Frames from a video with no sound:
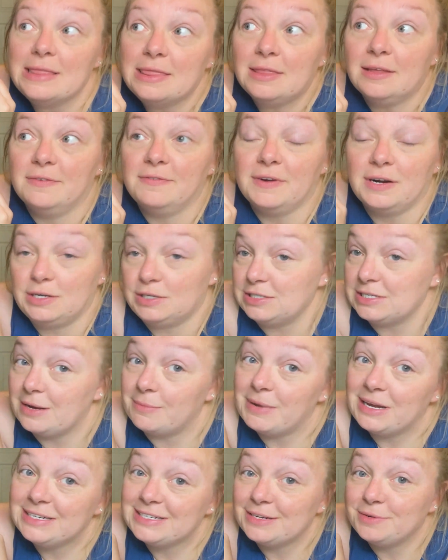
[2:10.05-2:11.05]
The first
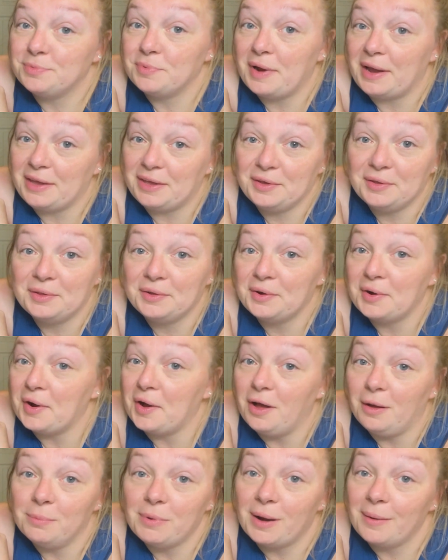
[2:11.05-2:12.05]
time I did regular
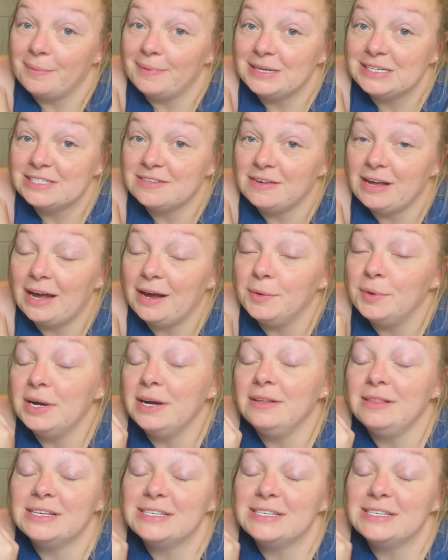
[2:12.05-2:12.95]
all-purpose flour.